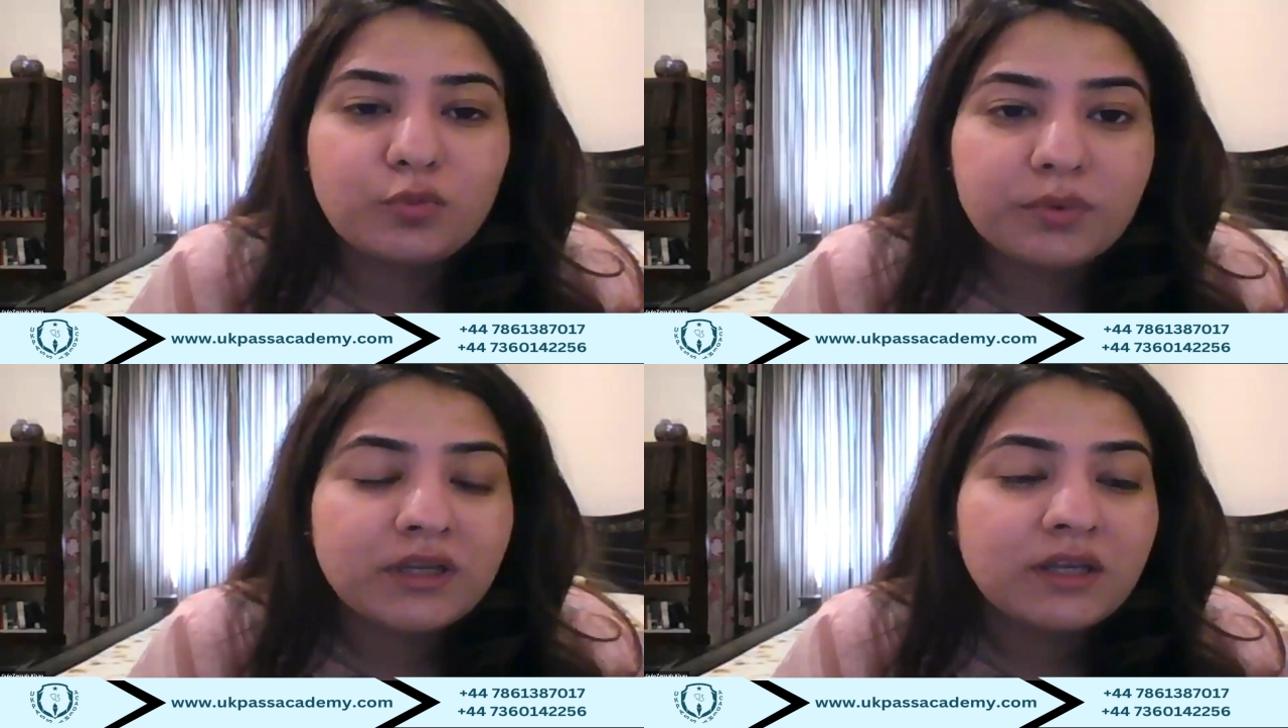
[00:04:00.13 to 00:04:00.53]
are you
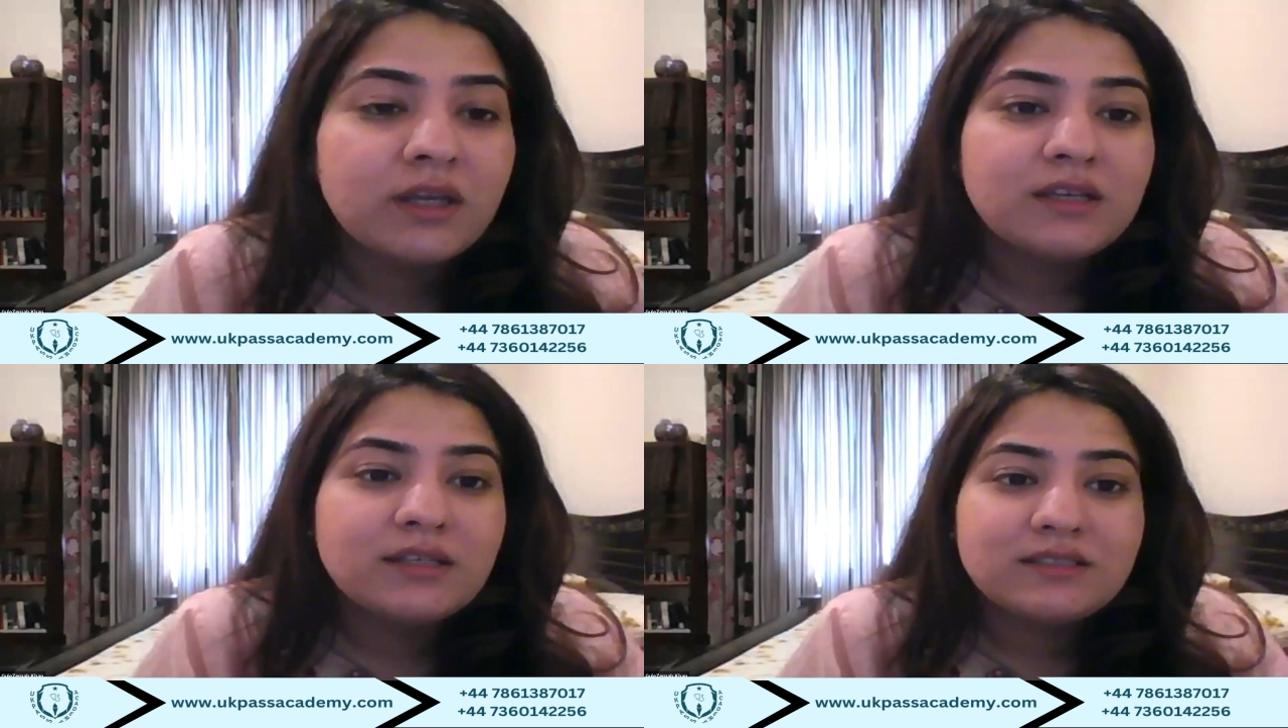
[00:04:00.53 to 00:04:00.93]

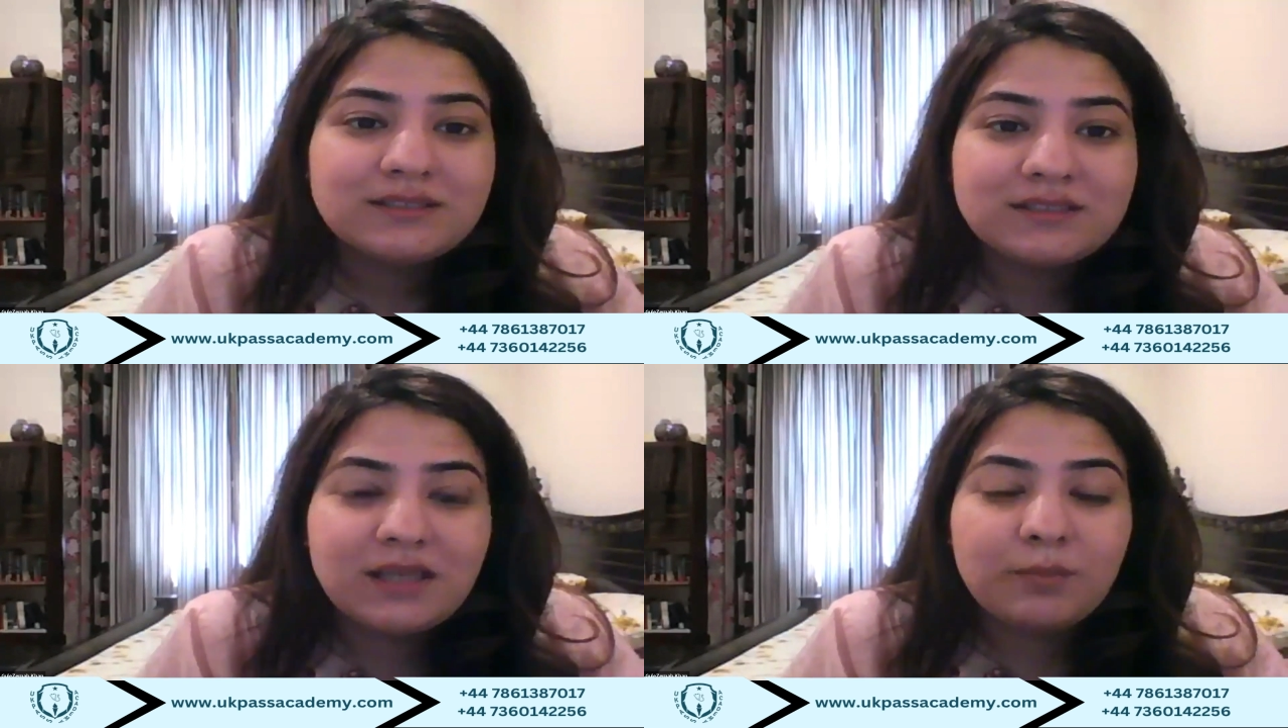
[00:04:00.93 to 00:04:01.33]
coping.
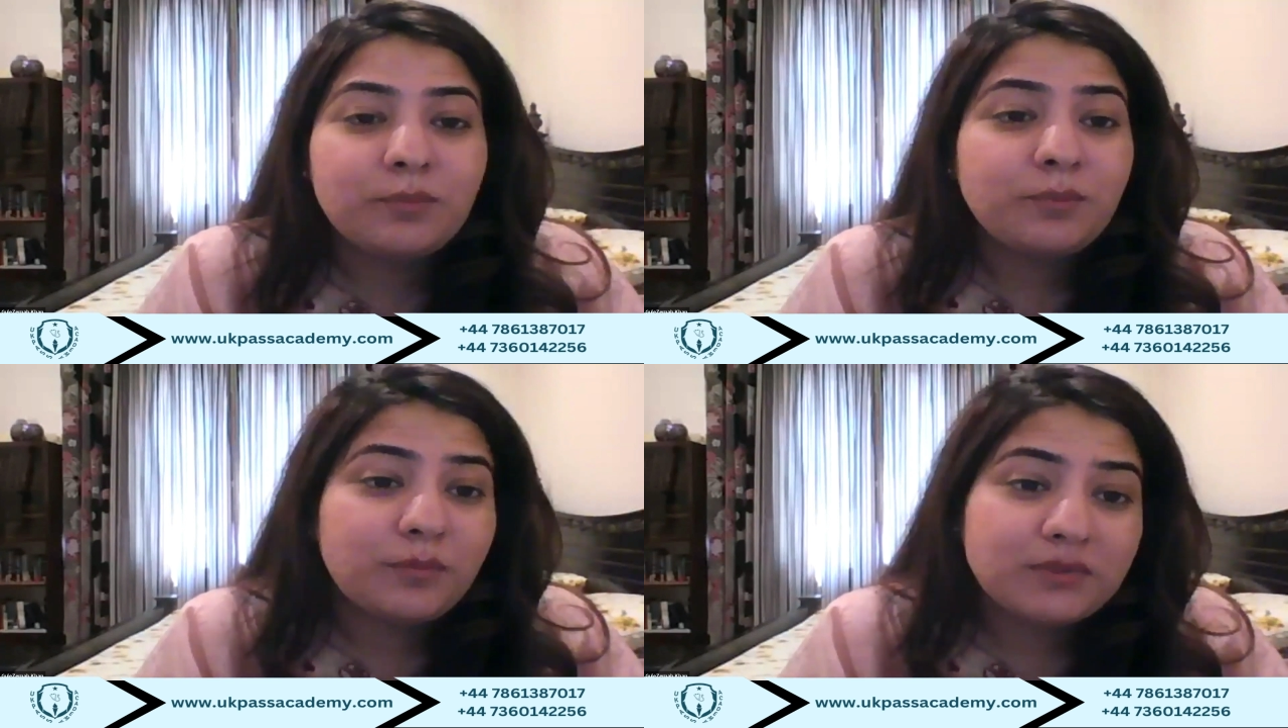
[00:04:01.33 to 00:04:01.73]

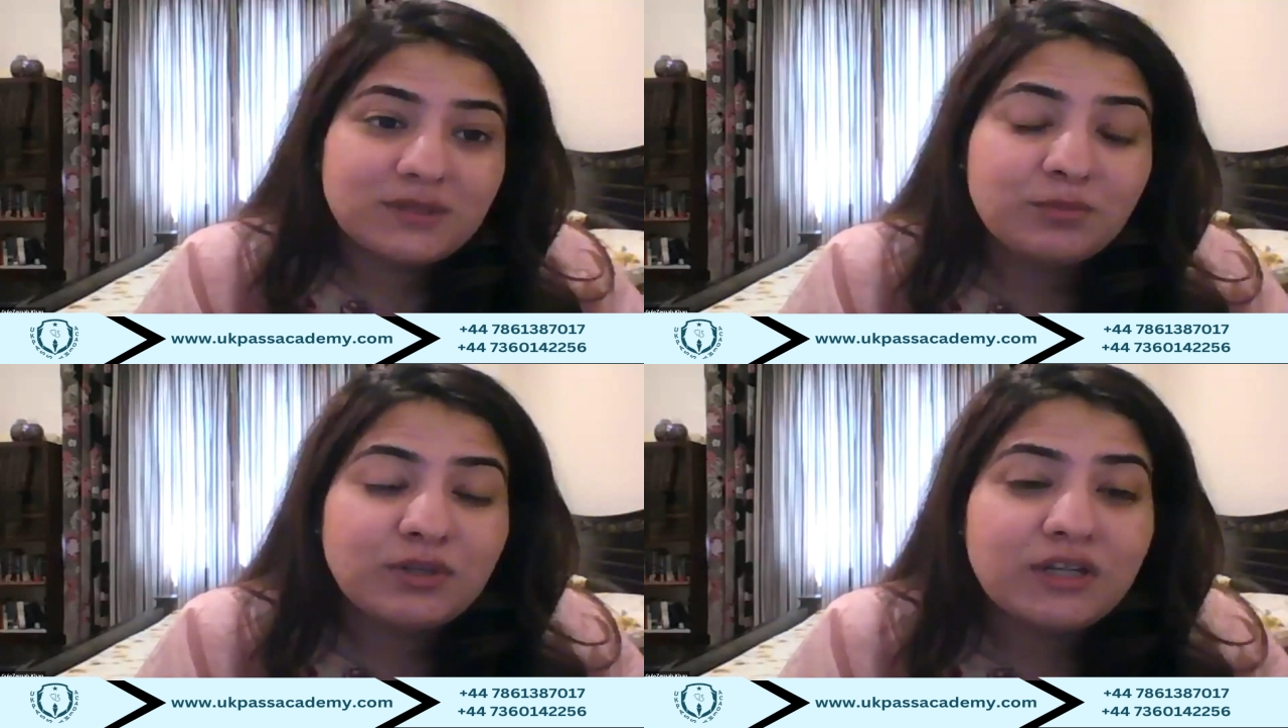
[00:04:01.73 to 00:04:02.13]
The
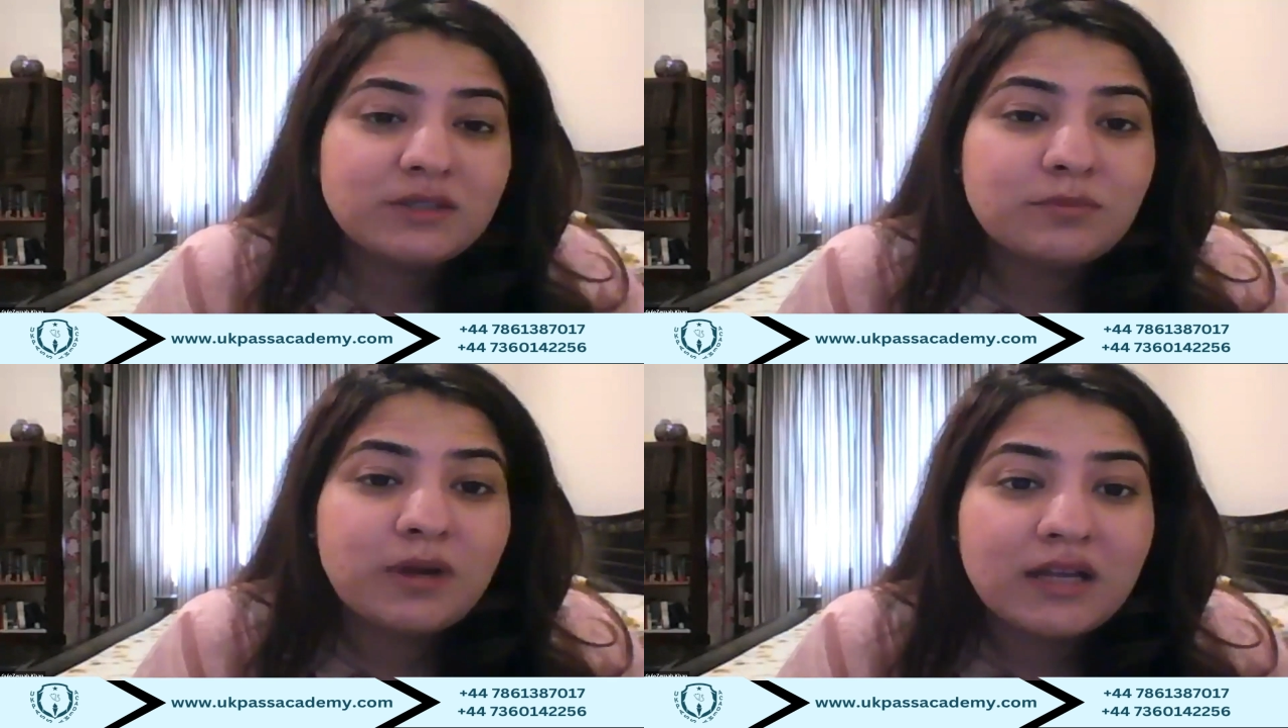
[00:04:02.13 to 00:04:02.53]

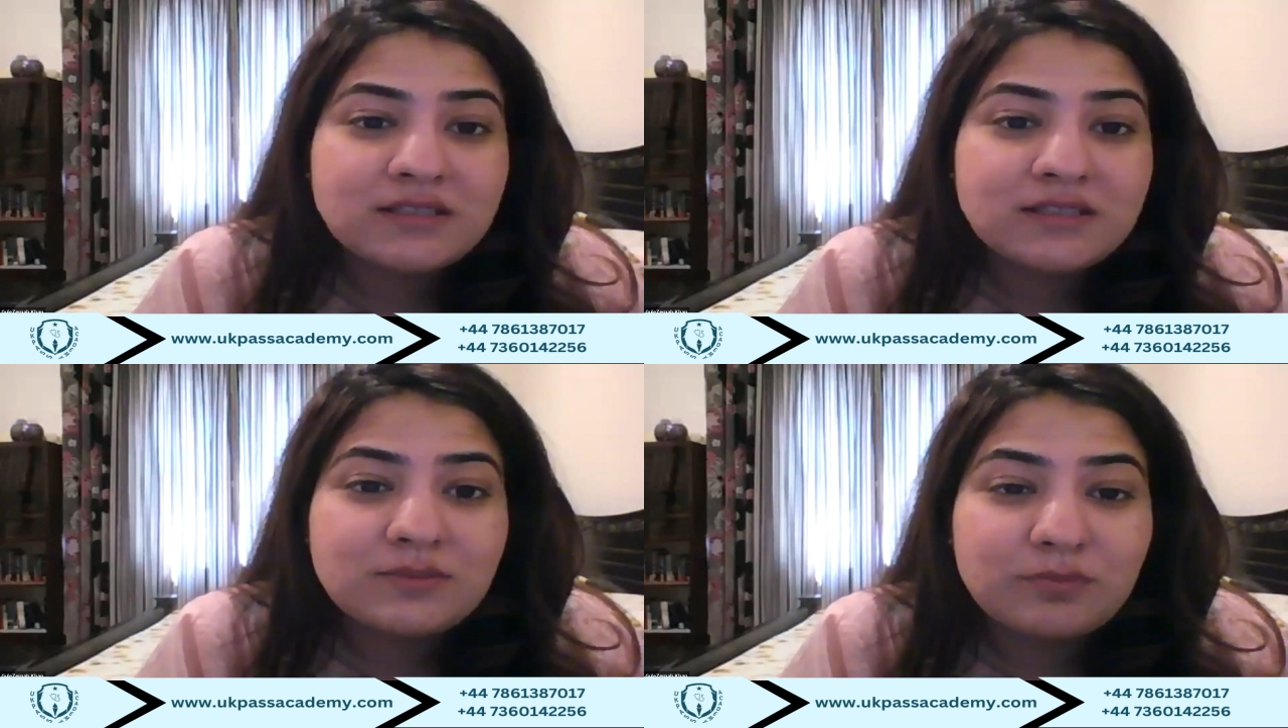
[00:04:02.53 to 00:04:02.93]
simulator
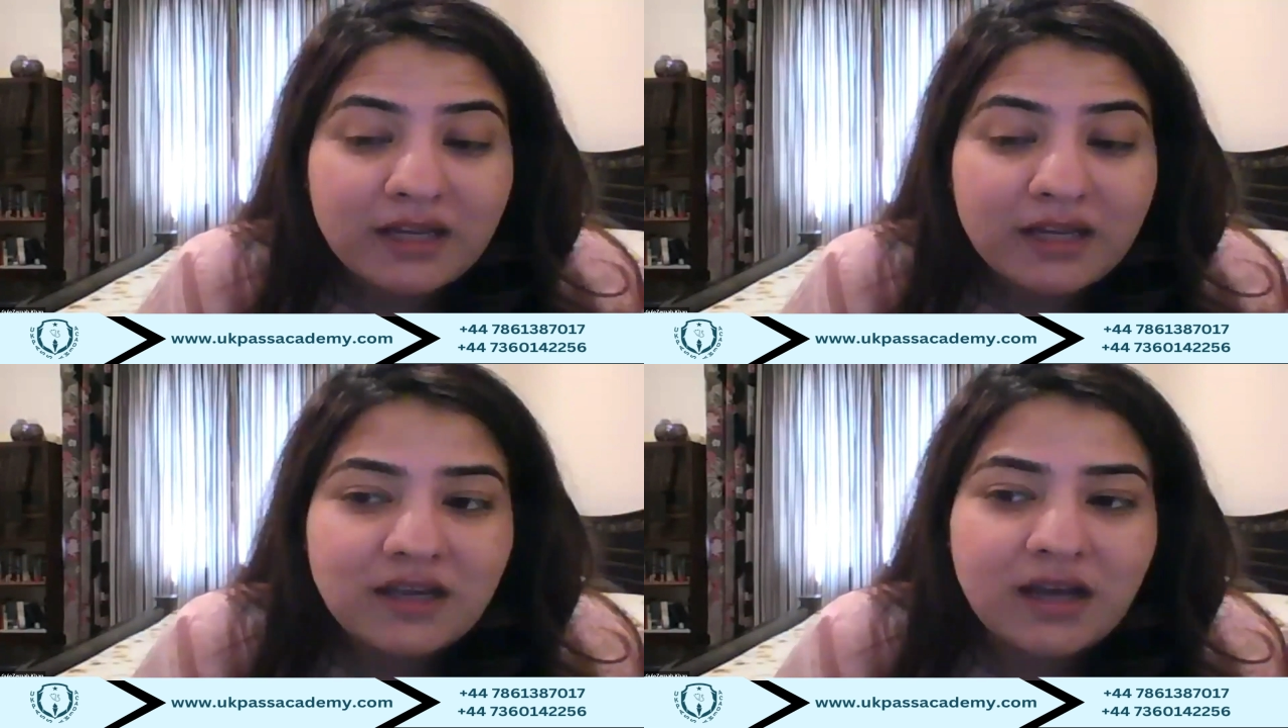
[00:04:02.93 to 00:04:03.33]

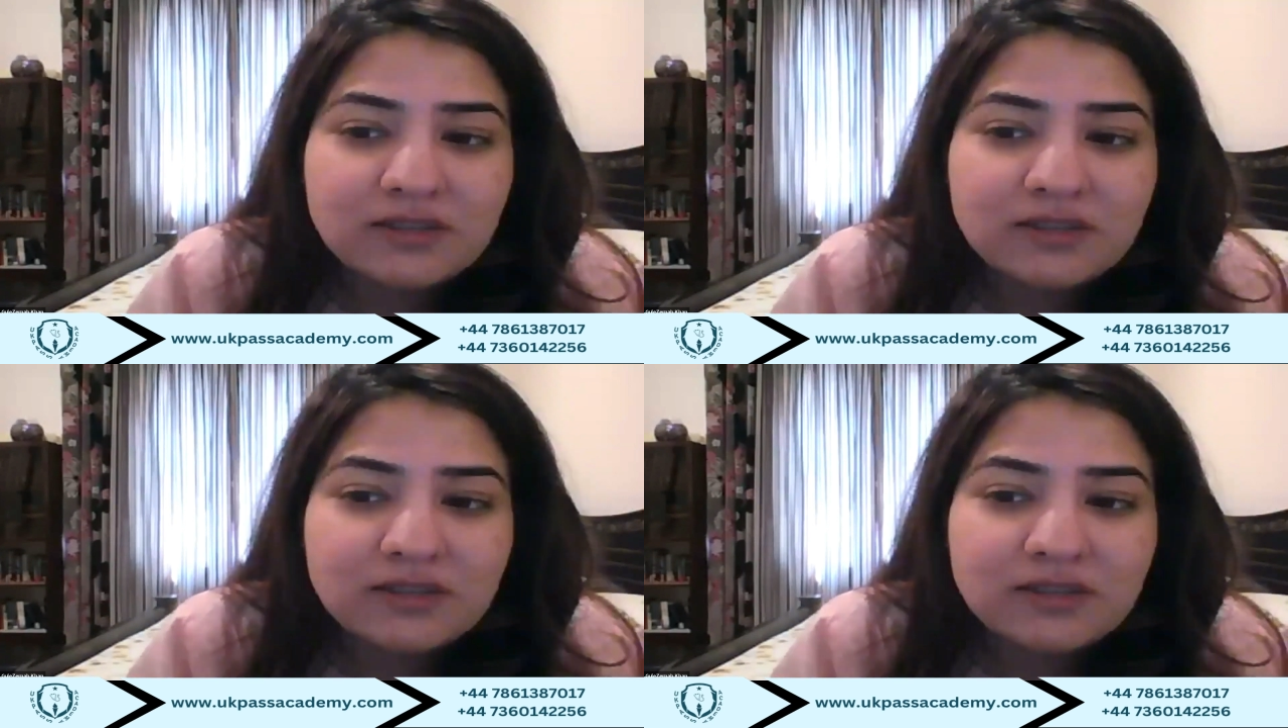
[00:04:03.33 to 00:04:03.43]
might